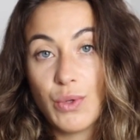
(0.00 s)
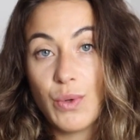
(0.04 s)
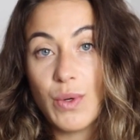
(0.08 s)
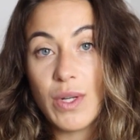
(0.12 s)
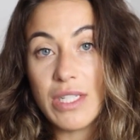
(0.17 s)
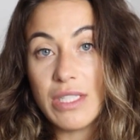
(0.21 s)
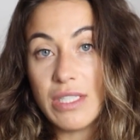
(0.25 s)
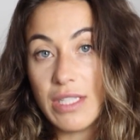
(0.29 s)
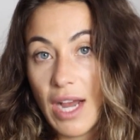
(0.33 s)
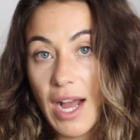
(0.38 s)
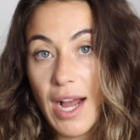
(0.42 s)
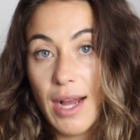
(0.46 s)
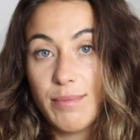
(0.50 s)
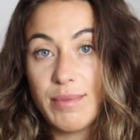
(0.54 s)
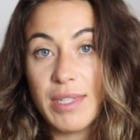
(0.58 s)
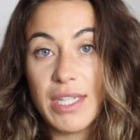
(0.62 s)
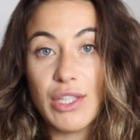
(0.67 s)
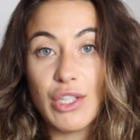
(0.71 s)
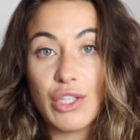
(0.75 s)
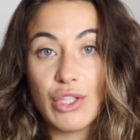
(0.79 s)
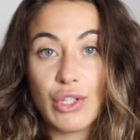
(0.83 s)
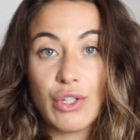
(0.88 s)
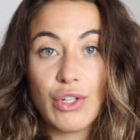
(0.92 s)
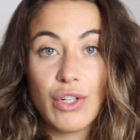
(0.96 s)
to adopt
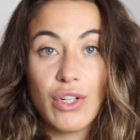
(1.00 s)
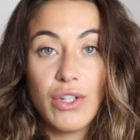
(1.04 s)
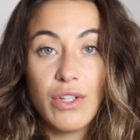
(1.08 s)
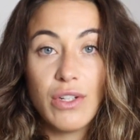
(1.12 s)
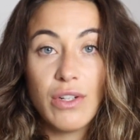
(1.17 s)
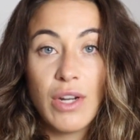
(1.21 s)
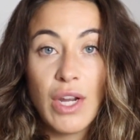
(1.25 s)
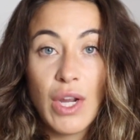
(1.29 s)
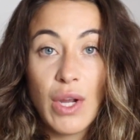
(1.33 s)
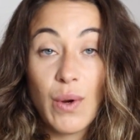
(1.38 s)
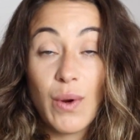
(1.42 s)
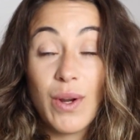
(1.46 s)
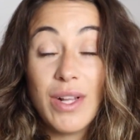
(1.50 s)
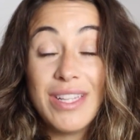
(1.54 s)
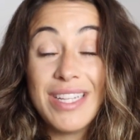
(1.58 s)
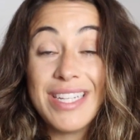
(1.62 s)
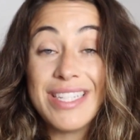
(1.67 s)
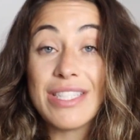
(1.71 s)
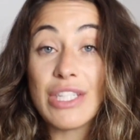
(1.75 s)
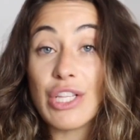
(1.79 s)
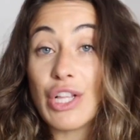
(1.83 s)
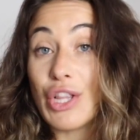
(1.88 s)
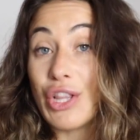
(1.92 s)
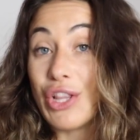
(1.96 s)
and learn, or at
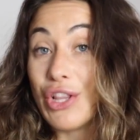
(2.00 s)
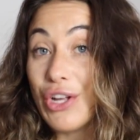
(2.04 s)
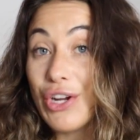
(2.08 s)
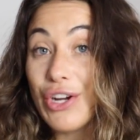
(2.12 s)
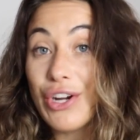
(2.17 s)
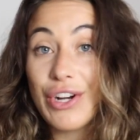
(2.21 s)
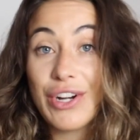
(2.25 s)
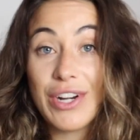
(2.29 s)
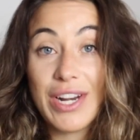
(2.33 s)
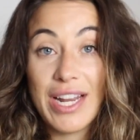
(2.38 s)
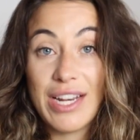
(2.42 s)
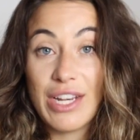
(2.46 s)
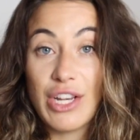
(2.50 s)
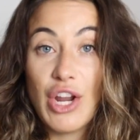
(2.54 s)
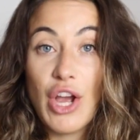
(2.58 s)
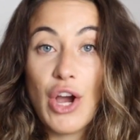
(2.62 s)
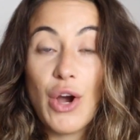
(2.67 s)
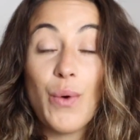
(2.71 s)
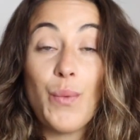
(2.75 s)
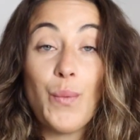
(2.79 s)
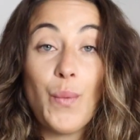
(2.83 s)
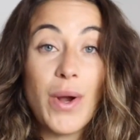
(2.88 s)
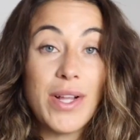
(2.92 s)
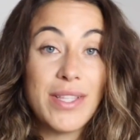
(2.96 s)
least learn and
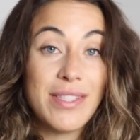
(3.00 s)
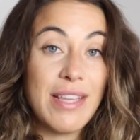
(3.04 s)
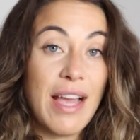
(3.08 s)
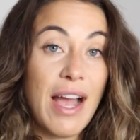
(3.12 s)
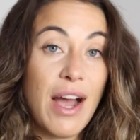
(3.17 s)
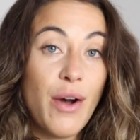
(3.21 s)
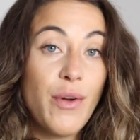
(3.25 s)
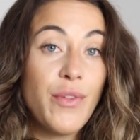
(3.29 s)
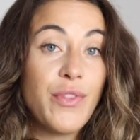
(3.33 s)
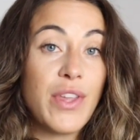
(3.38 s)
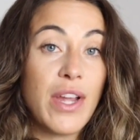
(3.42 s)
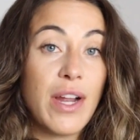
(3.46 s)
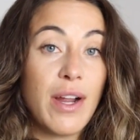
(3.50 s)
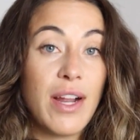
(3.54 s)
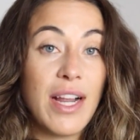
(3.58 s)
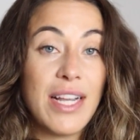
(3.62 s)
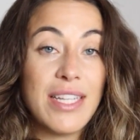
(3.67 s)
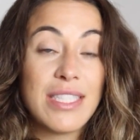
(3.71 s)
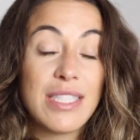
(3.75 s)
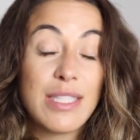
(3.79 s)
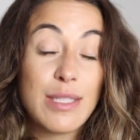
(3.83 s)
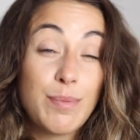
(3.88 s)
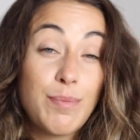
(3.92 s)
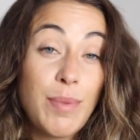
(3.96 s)
know what's out there,
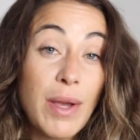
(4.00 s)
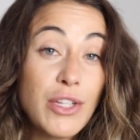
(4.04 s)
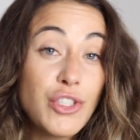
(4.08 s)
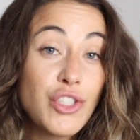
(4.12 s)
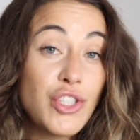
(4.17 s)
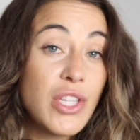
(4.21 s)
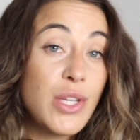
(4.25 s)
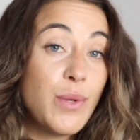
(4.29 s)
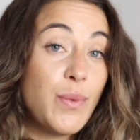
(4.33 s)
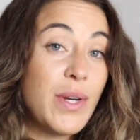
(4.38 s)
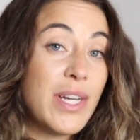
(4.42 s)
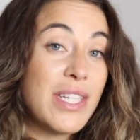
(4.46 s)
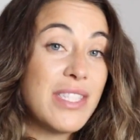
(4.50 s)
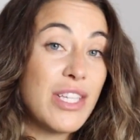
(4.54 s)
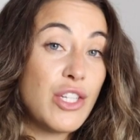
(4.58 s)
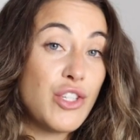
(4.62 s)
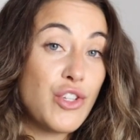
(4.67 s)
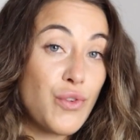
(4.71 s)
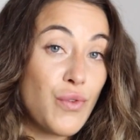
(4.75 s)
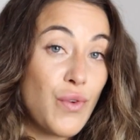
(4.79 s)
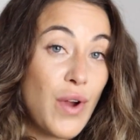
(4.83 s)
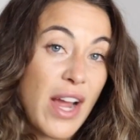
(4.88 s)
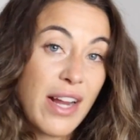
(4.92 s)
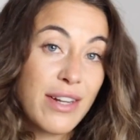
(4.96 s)
especially when it's a
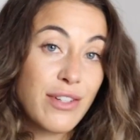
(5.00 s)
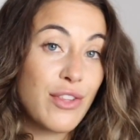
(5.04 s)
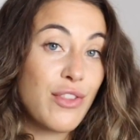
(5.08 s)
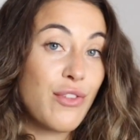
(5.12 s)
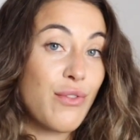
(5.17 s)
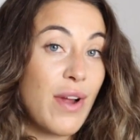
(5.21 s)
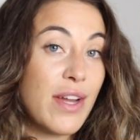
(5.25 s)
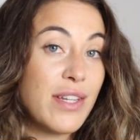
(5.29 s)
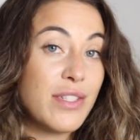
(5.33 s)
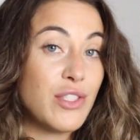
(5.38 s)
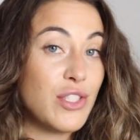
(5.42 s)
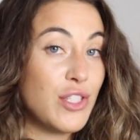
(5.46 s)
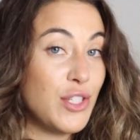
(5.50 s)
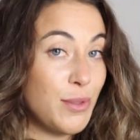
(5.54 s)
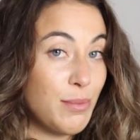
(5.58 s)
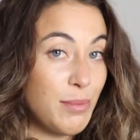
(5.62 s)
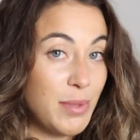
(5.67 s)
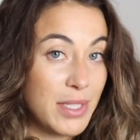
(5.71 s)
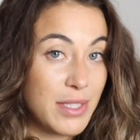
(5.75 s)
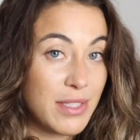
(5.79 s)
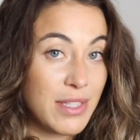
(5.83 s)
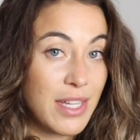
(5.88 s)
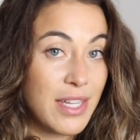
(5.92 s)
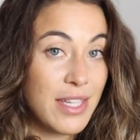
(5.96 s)
direct threat to your
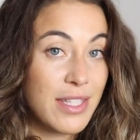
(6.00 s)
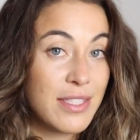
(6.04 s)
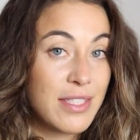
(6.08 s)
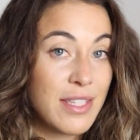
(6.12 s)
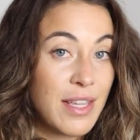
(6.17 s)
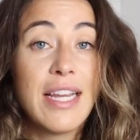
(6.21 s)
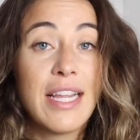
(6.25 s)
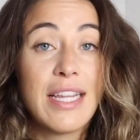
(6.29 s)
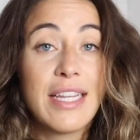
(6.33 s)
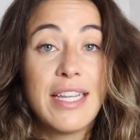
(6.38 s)
business.